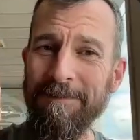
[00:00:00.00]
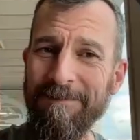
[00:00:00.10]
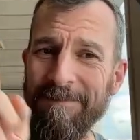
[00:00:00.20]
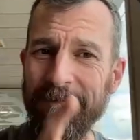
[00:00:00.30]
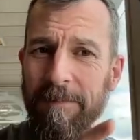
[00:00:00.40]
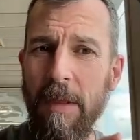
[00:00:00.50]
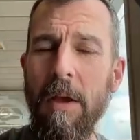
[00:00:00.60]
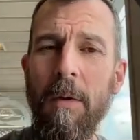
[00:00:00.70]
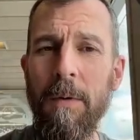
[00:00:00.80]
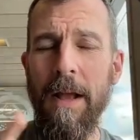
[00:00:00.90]
I'm
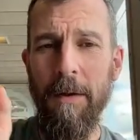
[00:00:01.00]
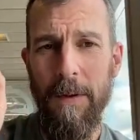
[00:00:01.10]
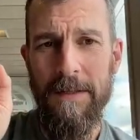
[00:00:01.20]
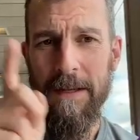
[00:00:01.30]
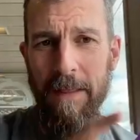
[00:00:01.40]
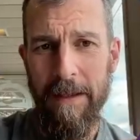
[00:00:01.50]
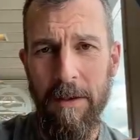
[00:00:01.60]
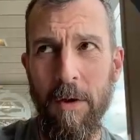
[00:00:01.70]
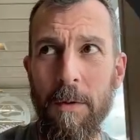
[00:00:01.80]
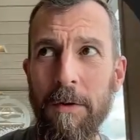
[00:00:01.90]
not going to
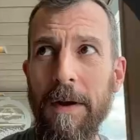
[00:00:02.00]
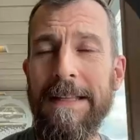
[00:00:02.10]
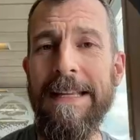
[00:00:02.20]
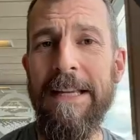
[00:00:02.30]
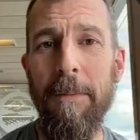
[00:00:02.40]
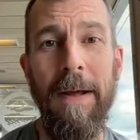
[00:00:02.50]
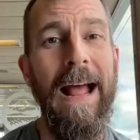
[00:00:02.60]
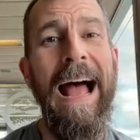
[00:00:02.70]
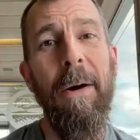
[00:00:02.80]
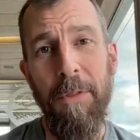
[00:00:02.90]
go into great detail about
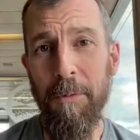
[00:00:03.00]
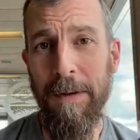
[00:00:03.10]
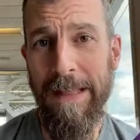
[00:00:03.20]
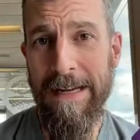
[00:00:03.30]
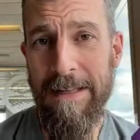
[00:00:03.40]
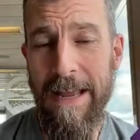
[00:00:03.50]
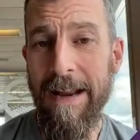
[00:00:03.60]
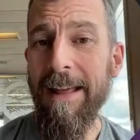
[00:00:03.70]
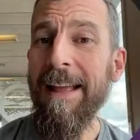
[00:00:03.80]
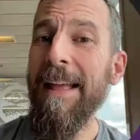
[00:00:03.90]
how they're related yet.